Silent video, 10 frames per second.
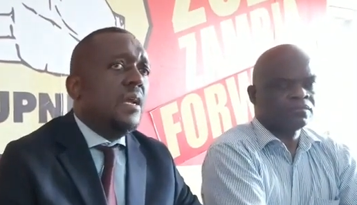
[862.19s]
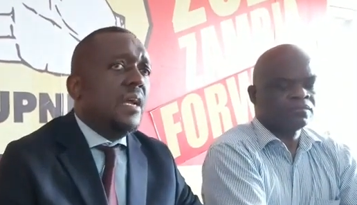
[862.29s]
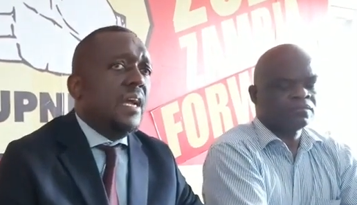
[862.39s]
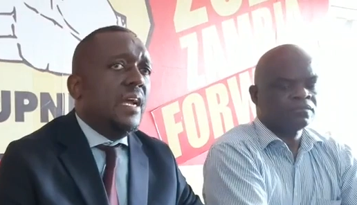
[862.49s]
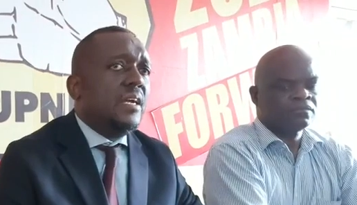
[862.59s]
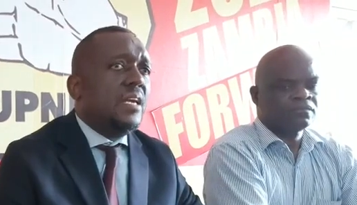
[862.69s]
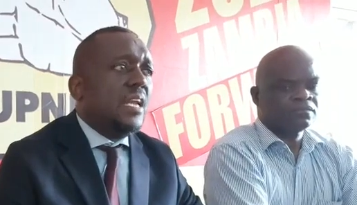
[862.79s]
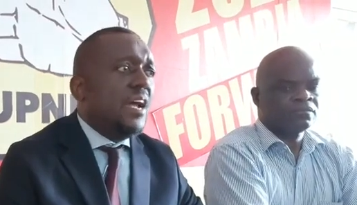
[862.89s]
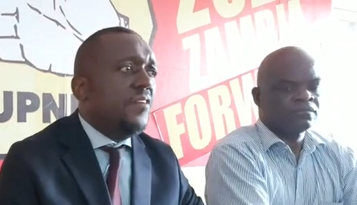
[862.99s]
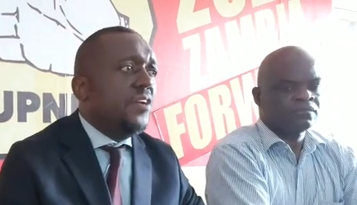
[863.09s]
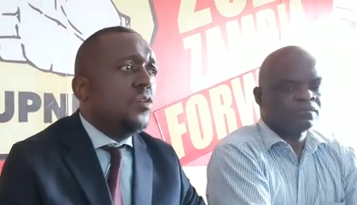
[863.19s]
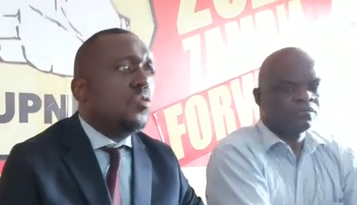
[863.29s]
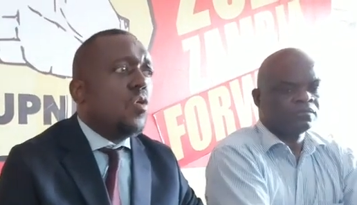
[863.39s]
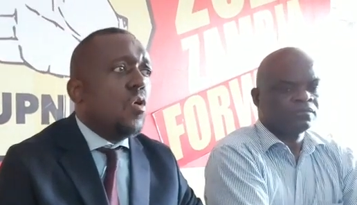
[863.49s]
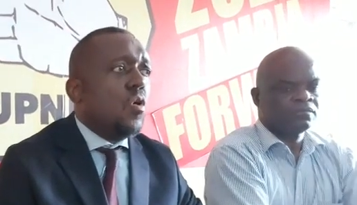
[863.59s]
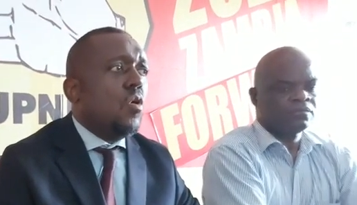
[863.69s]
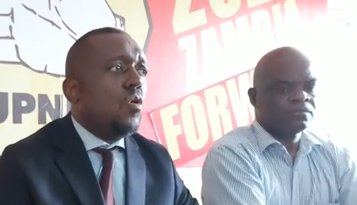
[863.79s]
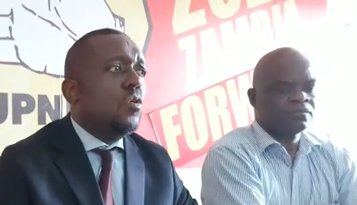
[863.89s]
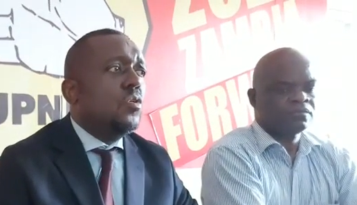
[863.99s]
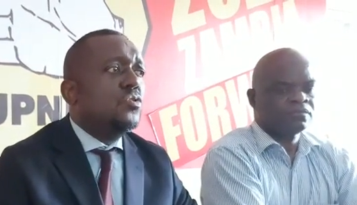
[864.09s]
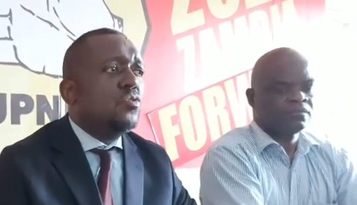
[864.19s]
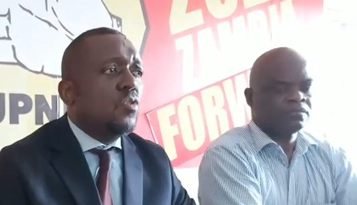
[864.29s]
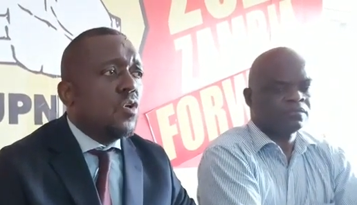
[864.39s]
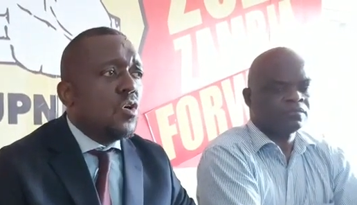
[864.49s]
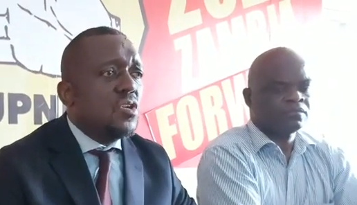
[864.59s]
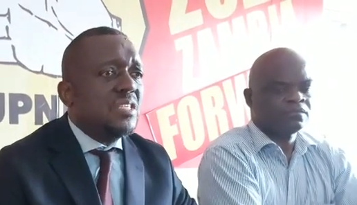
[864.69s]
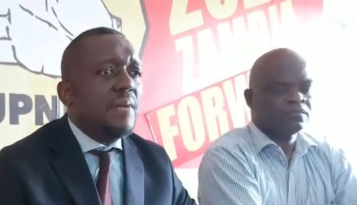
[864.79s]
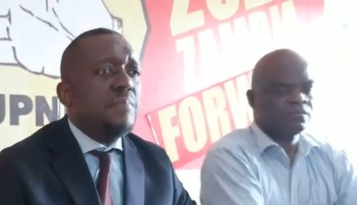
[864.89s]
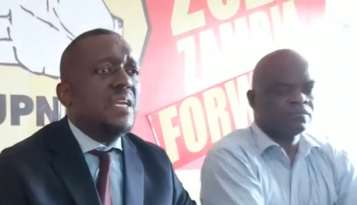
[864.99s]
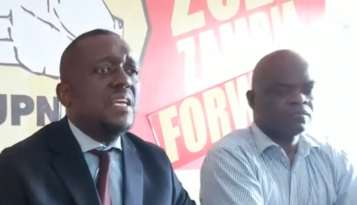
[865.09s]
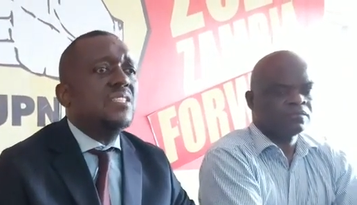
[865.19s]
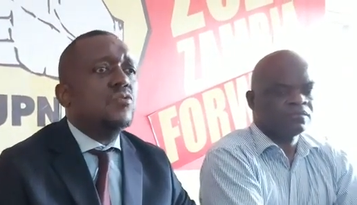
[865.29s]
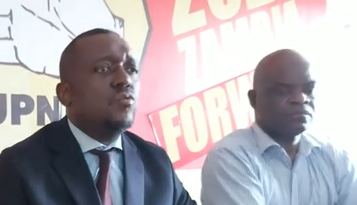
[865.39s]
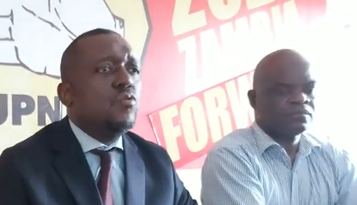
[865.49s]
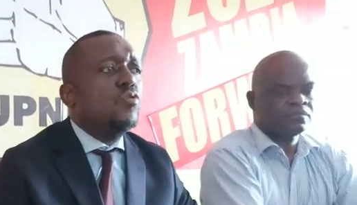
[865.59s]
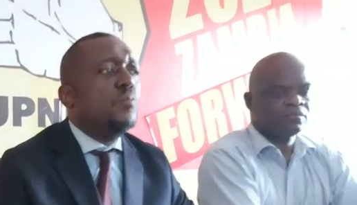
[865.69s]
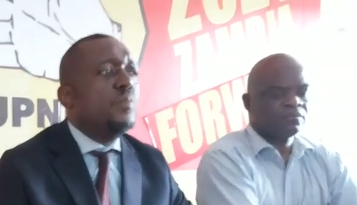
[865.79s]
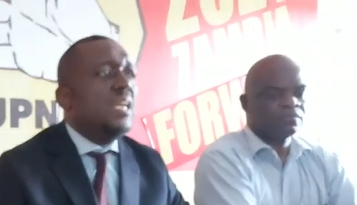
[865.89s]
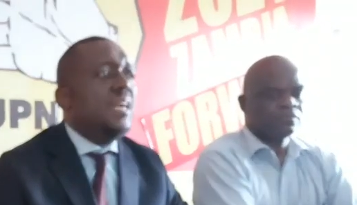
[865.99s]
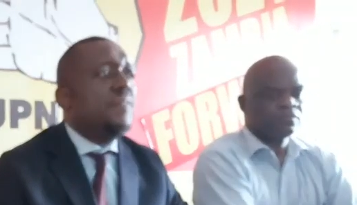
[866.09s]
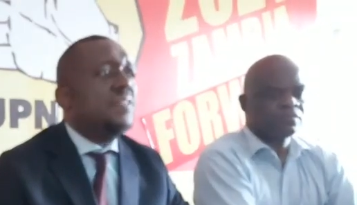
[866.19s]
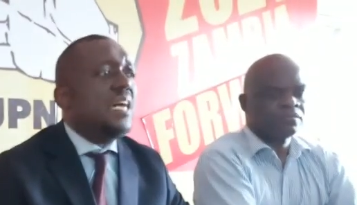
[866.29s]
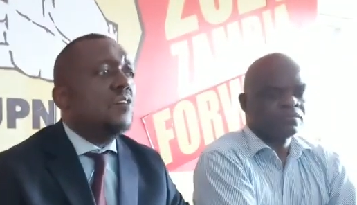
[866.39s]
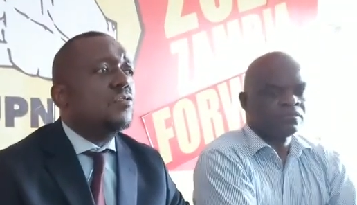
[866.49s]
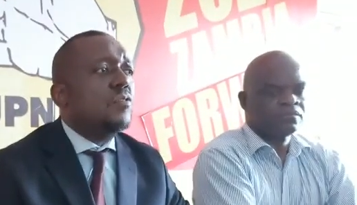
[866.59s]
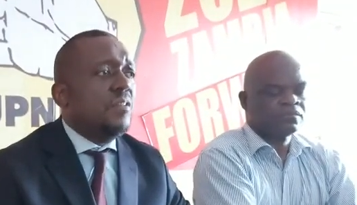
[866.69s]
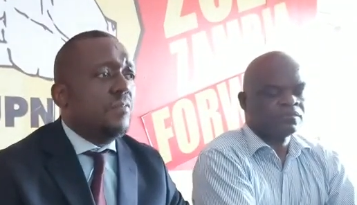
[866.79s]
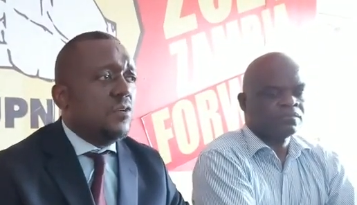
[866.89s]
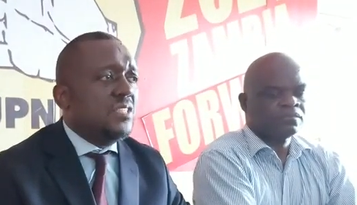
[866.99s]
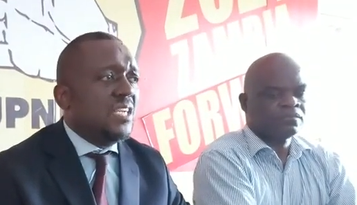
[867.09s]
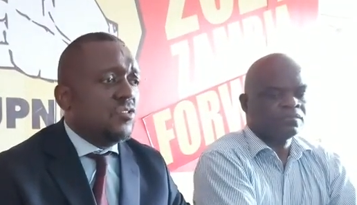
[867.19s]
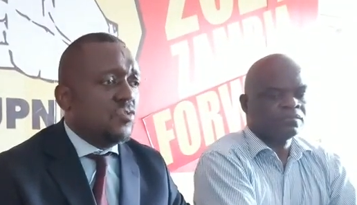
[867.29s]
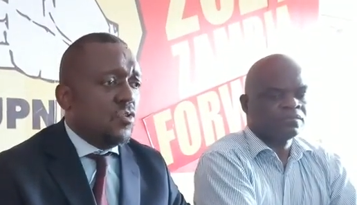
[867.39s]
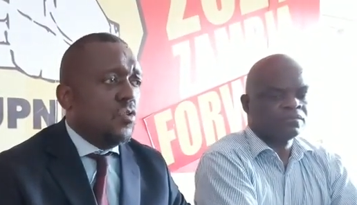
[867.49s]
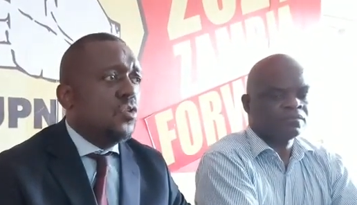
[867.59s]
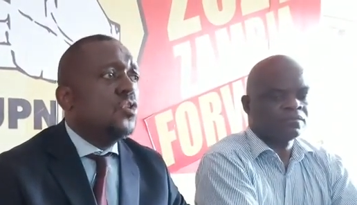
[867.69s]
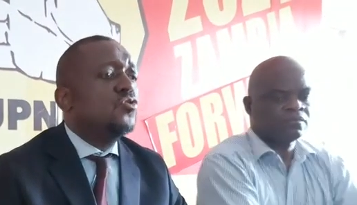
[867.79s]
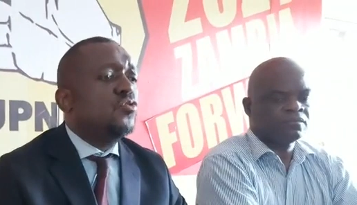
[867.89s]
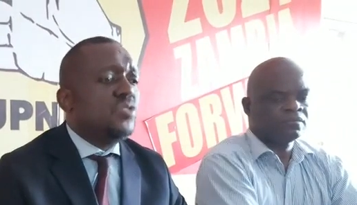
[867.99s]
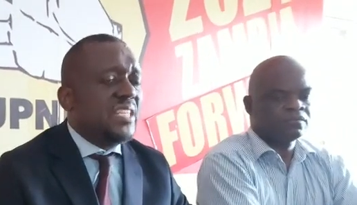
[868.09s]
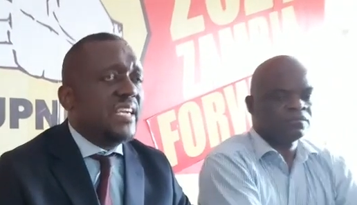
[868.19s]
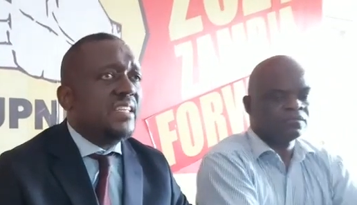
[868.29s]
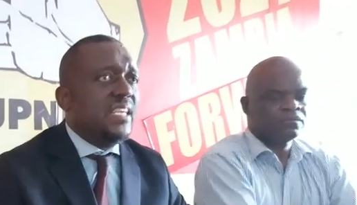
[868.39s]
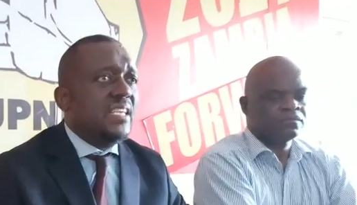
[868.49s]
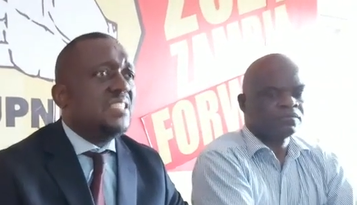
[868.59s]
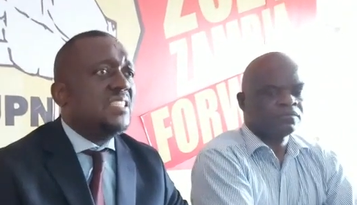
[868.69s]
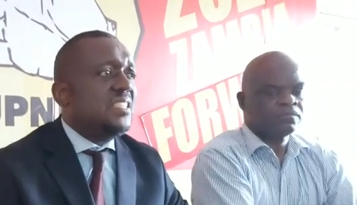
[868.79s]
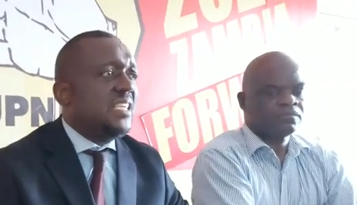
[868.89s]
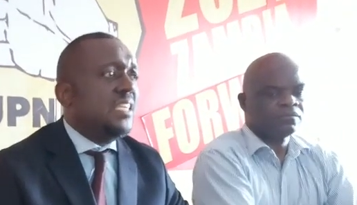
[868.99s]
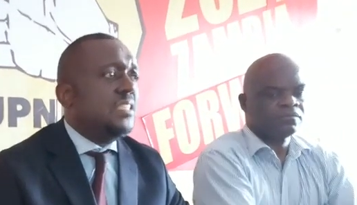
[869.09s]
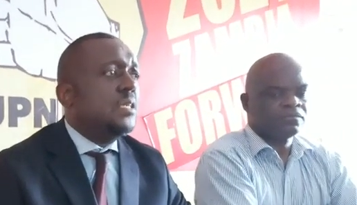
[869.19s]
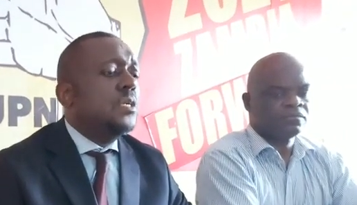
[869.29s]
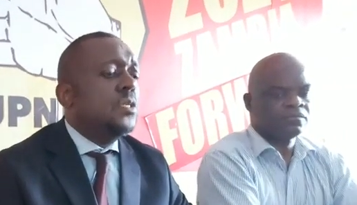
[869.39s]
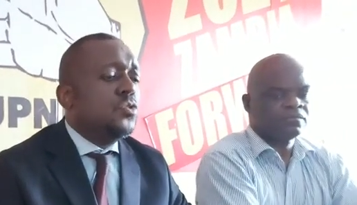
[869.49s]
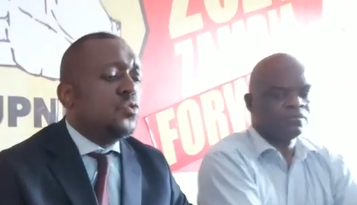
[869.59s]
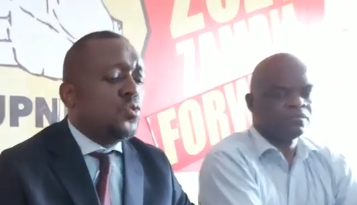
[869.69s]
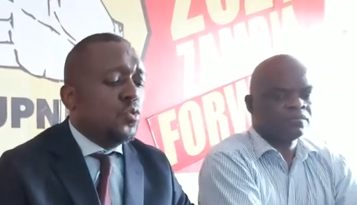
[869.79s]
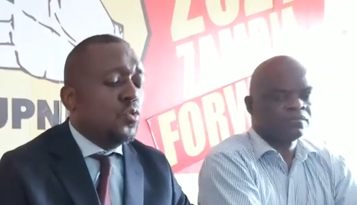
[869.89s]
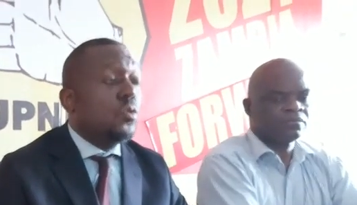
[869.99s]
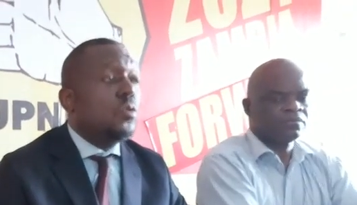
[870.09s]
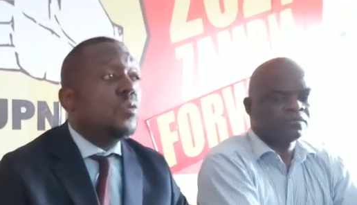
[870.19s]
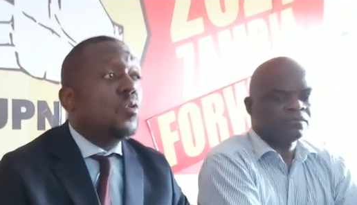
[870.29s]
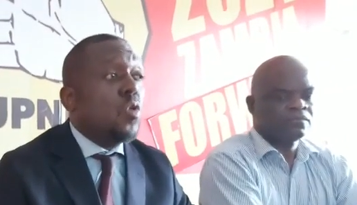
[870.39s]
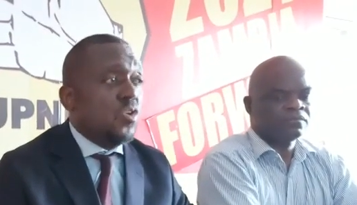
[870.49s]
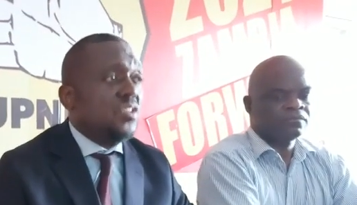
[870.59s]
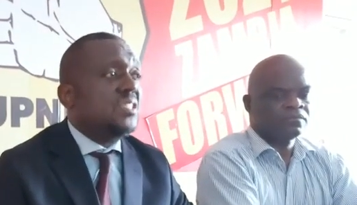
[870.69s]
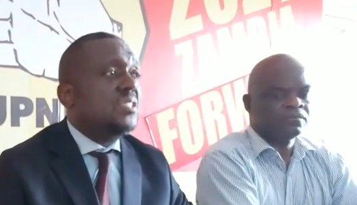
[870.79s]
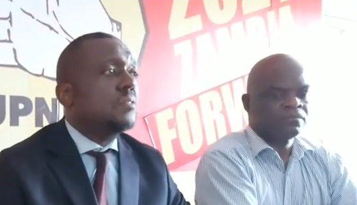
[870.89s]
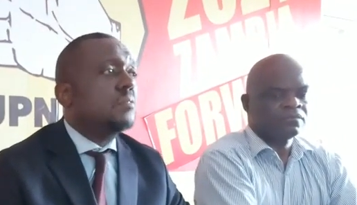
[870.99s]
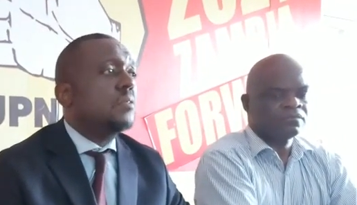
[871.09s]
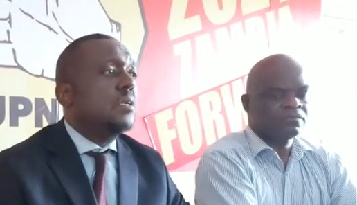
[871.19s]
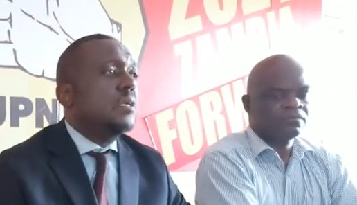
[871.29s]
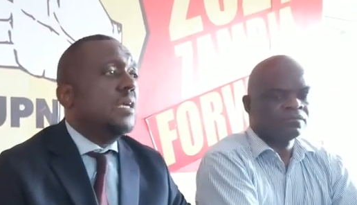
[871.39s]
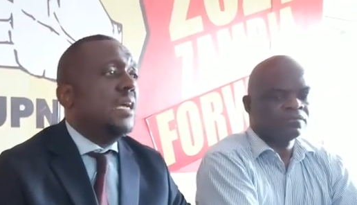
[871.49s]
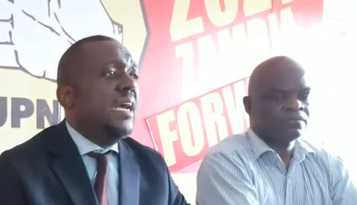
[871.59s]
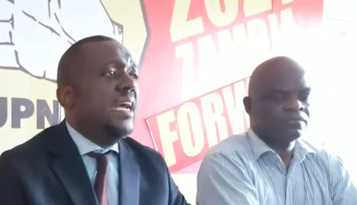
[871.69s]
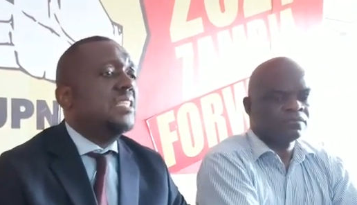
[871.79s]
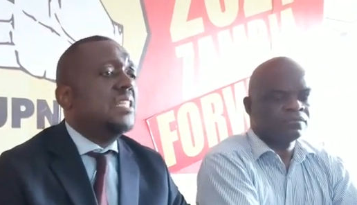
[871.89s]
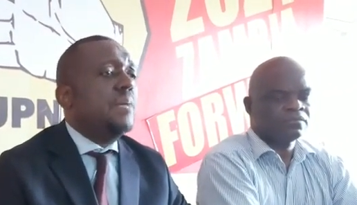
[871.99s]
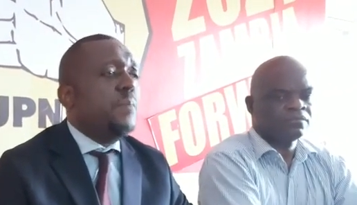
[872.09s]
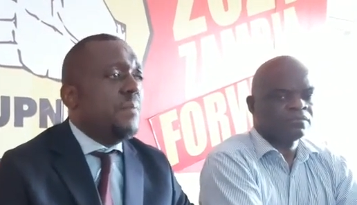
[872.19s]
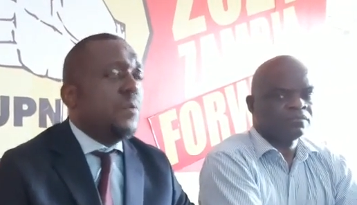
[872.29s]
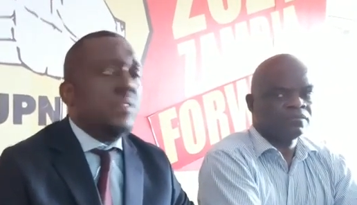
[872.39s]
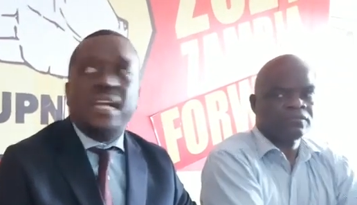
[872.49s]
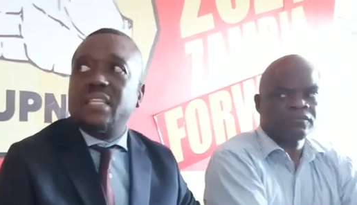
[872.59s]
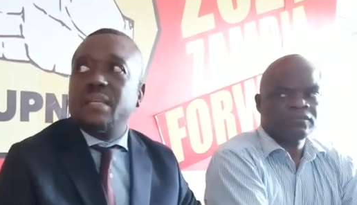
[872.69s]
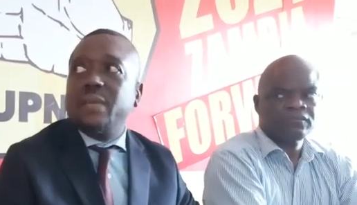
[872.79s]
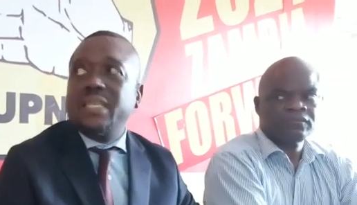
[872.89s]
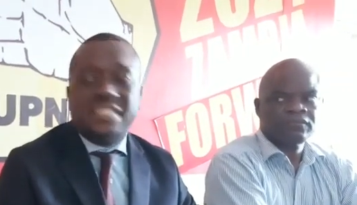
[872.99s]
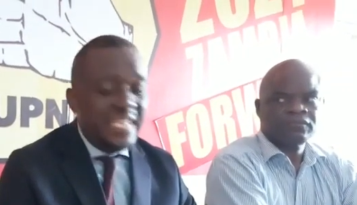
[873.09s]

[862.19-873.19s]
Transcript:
Speaker 1: a clarion call to all Zambians who will be left out of the voters' roll to take the ECZ to court. And the people that they must